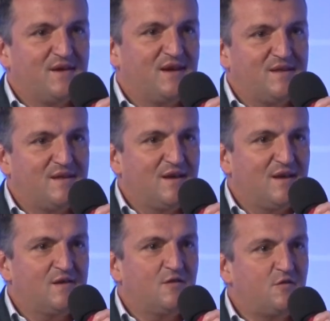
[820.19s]
in
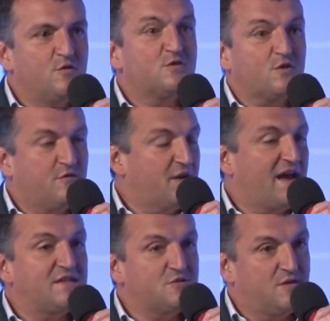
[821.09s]
the future of a
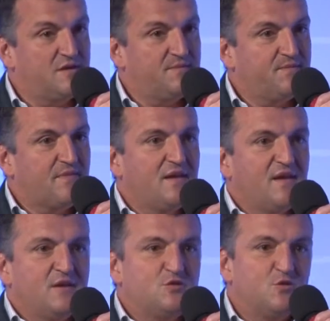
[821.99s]
country,
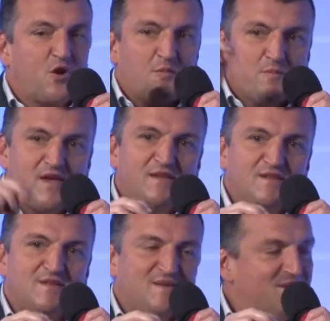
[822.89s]
to
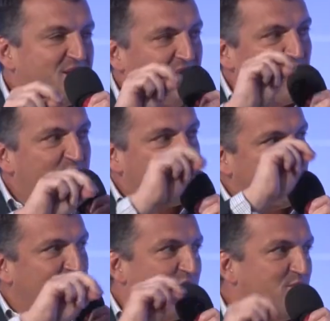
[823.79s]
convince every
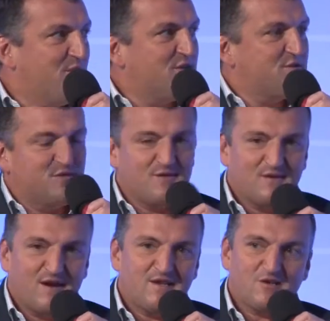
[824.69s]
single
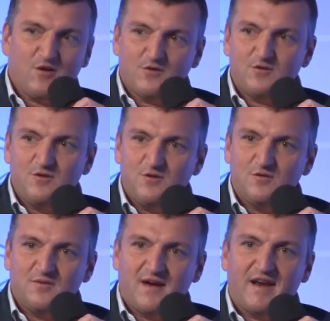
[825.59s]
person that is close to
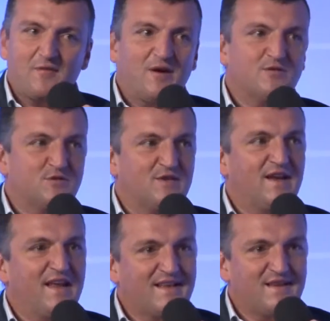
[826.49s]
you and about to
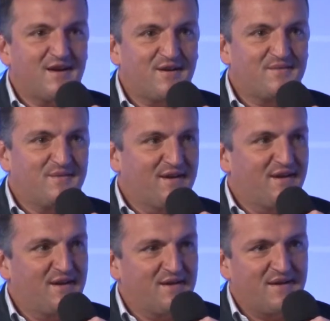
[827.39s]
select their
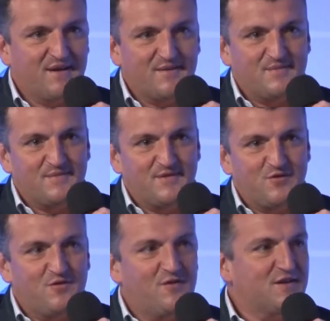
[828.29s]

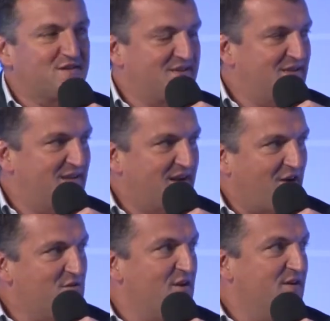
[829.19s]
university
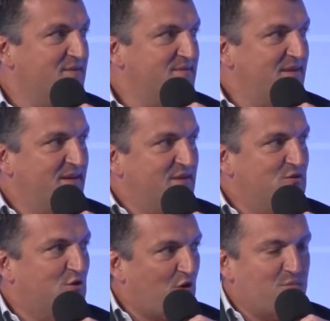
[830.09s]
career,
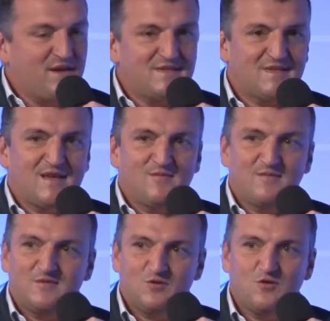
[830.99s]
to convince
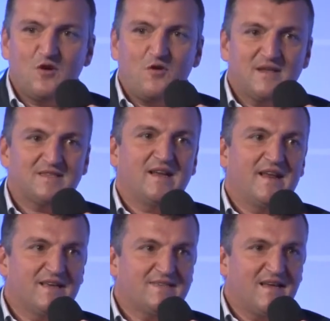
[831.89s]
them to go and
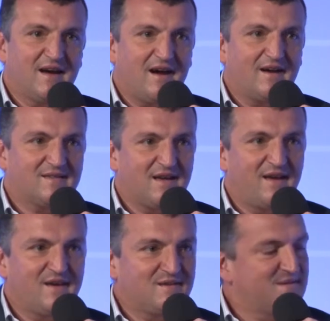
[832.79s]
select a hard
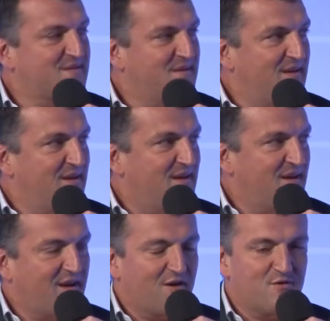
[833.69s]
science
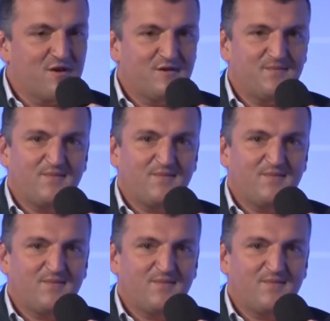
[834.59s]
career.